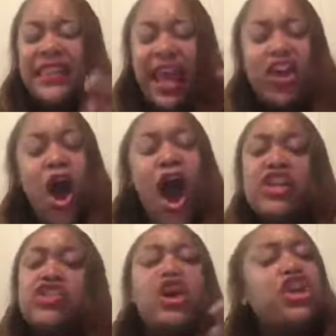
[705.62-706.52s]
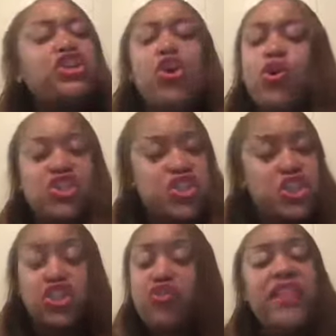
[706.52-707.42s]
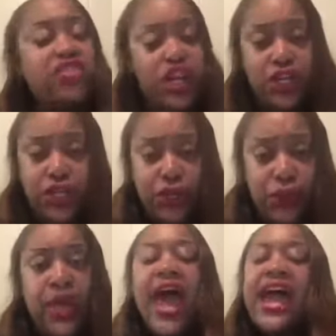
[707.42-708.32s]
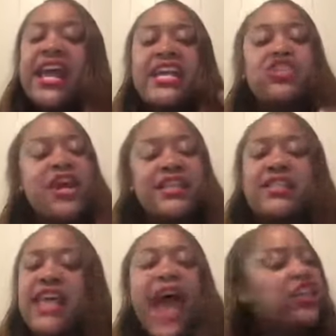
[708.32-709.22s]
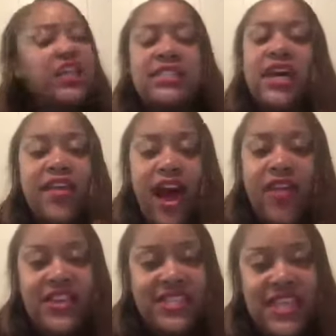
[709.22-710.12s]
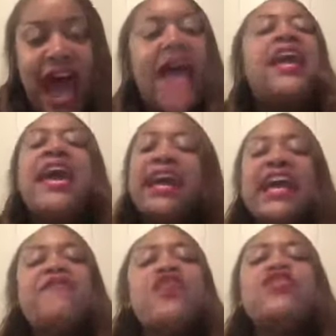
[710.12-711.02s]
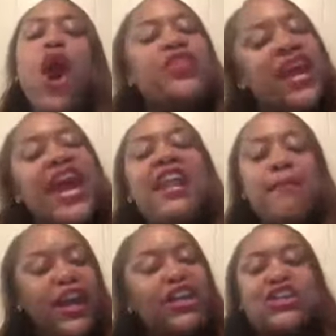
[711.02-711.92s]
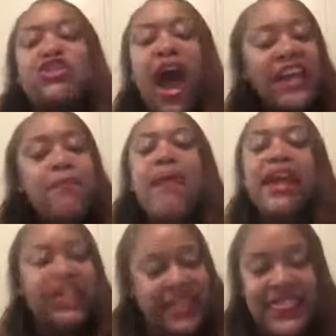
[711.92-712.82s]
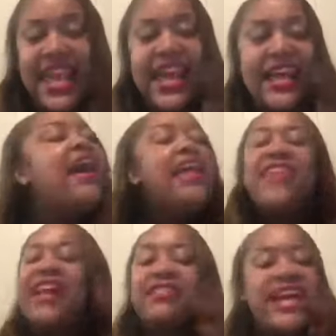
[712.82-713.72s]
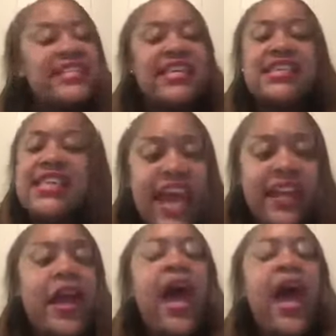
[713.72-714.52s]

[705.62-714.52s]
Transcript: that God is going to use to strengthen you. And he's going to take you to the other side. Even though the enemy is trying to make you think that this is it.